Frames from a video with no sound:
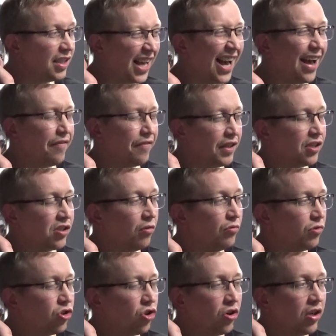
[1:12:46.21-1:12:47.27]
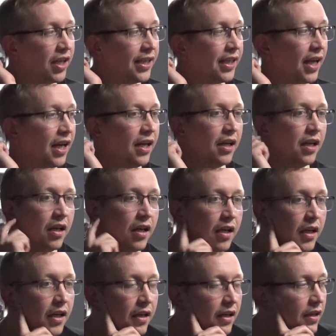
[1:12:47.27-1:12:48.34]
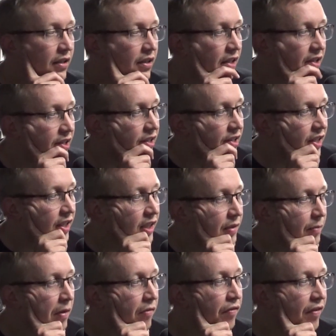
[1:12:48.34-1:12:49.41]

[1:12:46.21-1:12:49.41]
Yeah, I think so. Something like that. About